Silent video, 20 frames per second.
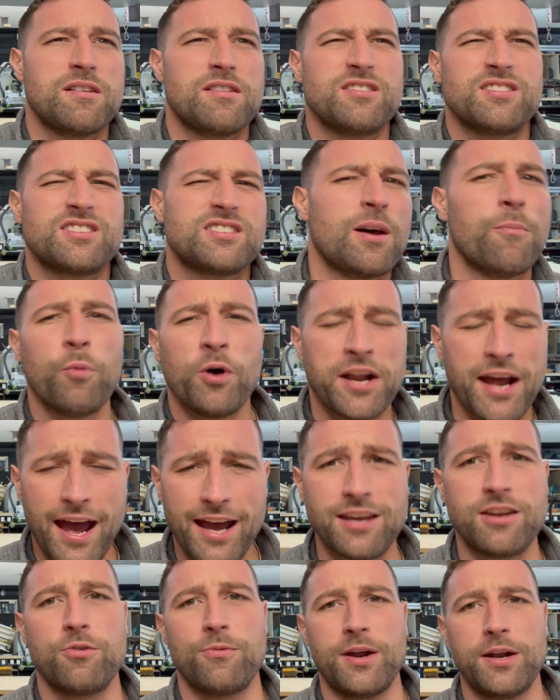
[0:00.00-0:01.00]
somewhat
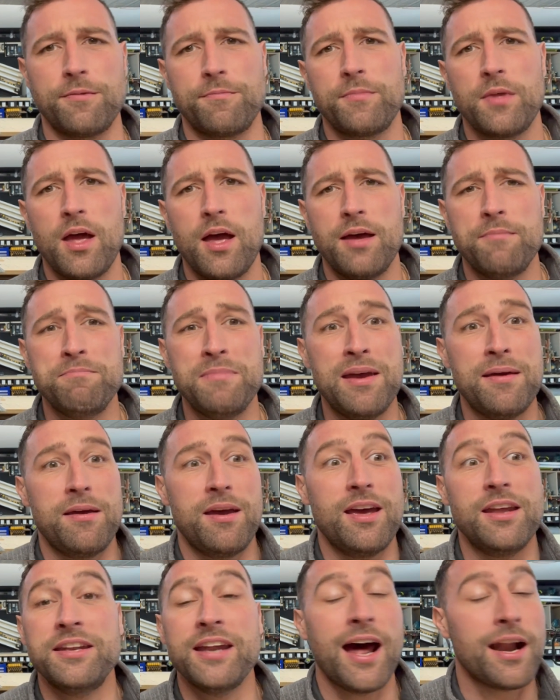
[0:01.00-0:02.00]
accurate.
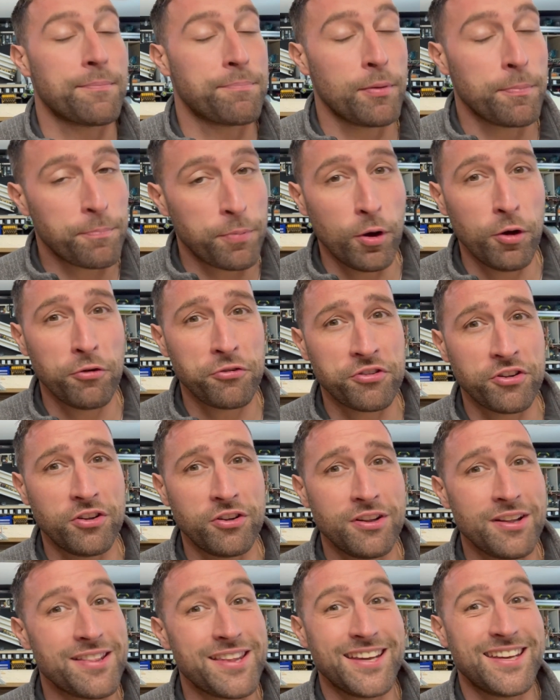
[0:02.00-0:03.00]
Not a
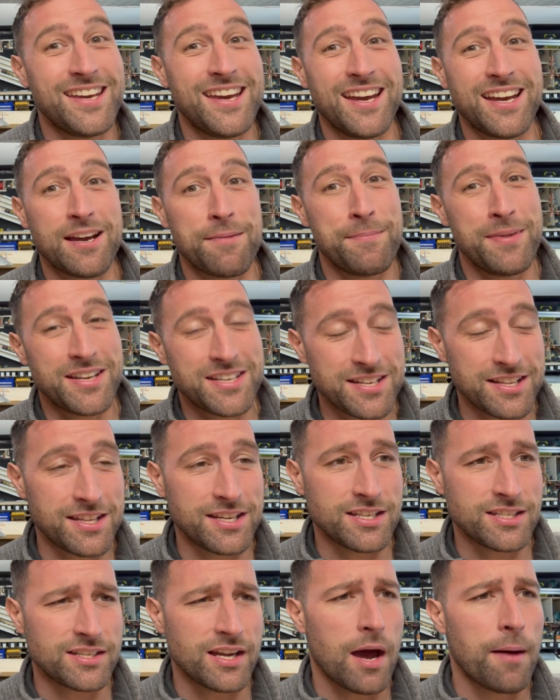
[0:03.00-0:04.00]
proposal, they can't commit to
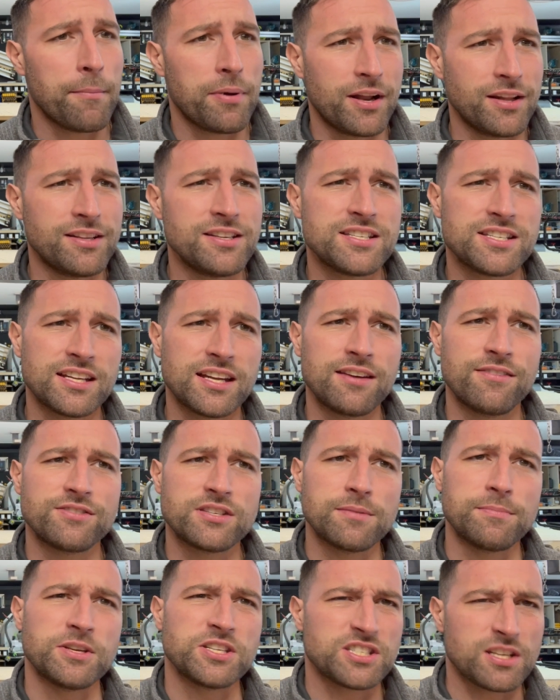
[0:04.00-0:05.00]
this, but at least it gives
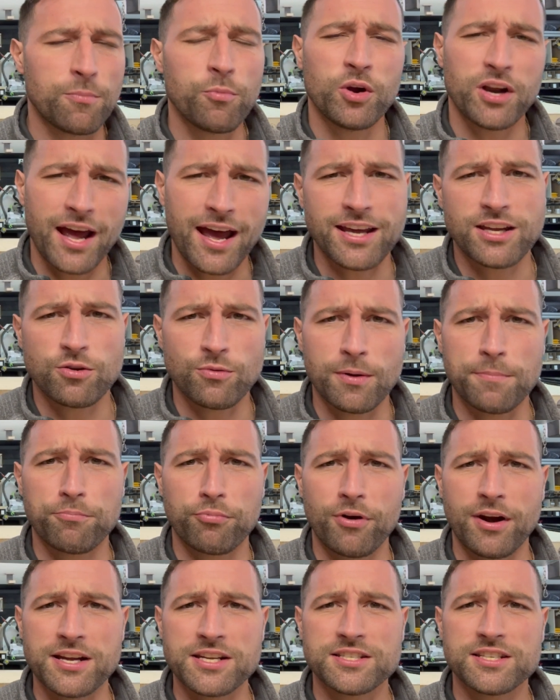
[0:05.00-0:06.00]
them a somewhat accurate
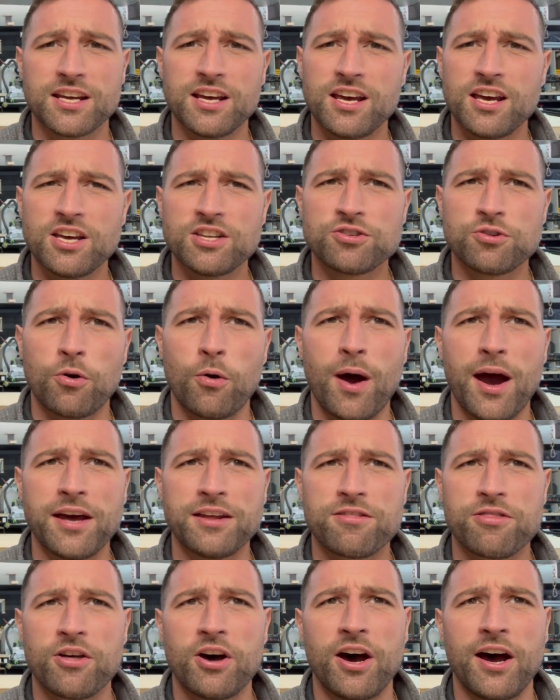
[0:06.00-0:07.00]
price. So I
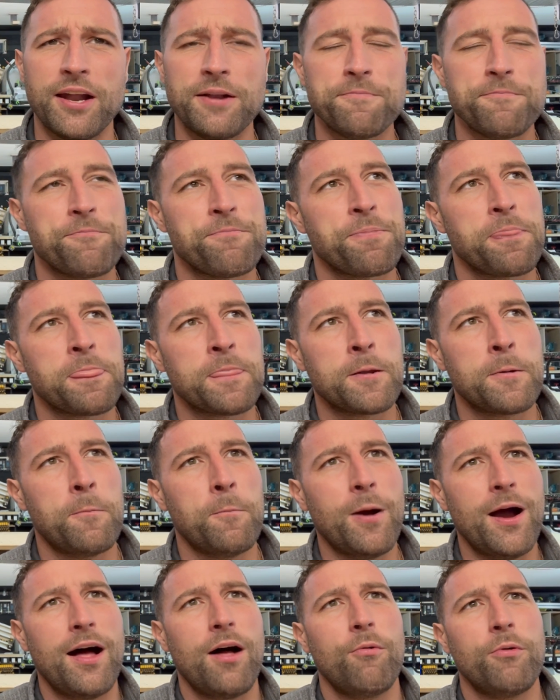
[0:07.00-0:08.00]
thought,
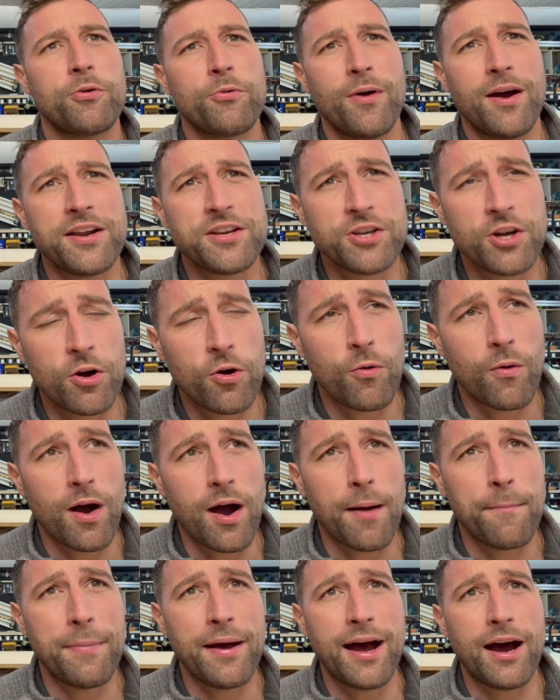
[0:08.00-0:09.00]
well, what do I know
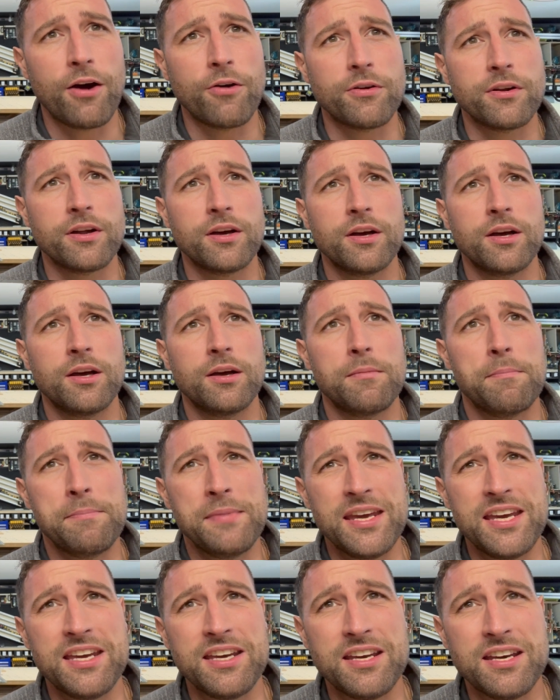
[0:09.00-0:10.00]
about
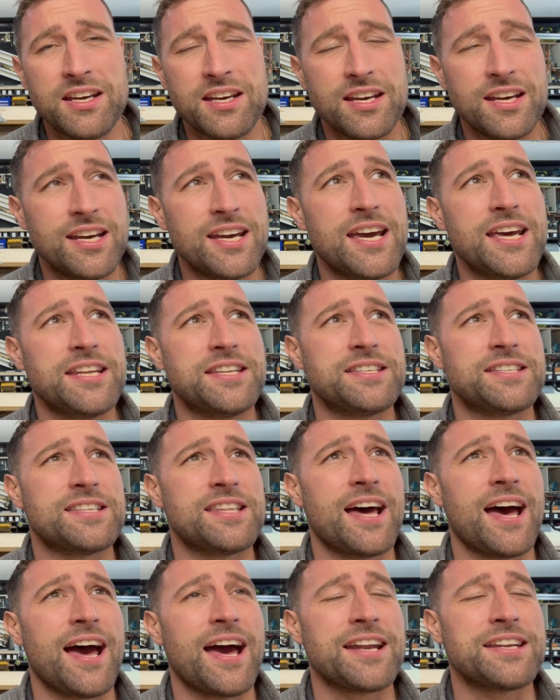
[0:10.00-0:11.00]
me? It's
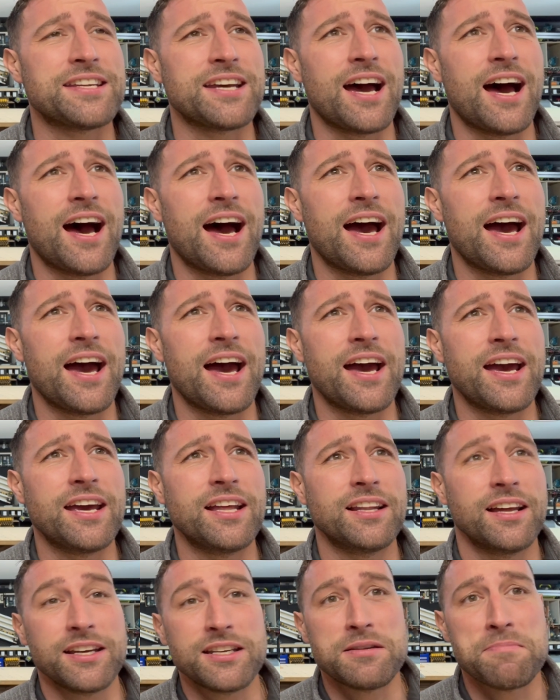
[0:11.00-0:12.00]
that I
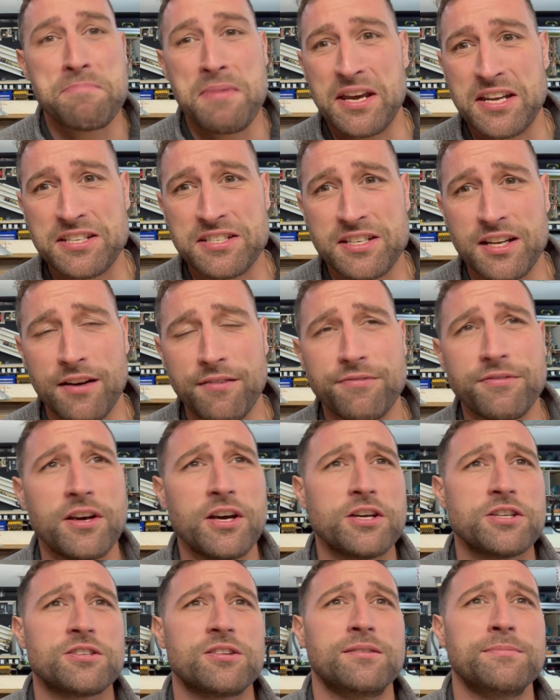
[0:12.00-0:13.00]
like to make stuff.
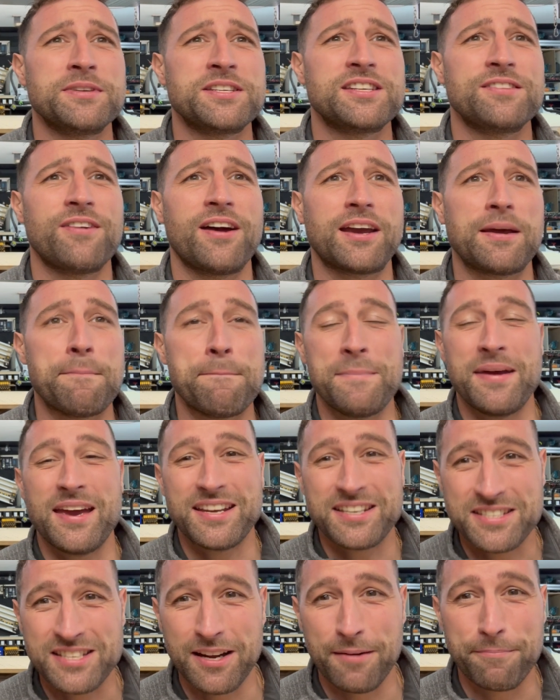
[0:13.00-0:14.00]
So let me see if I can
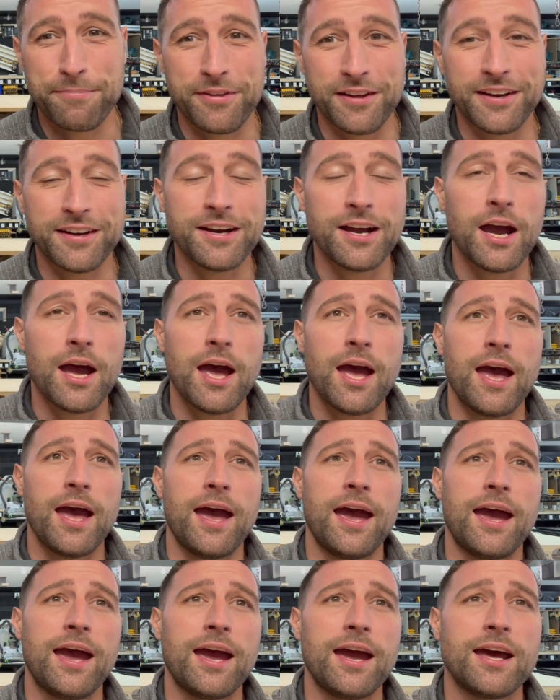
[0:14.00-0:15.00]
make something.
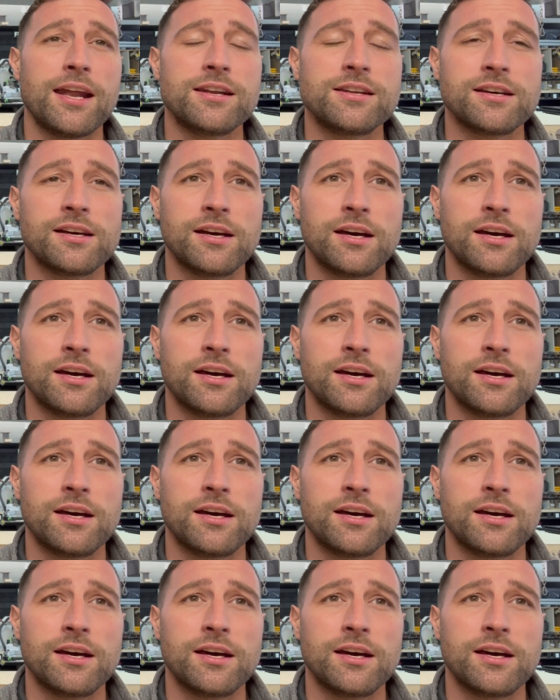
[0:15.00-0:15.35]
And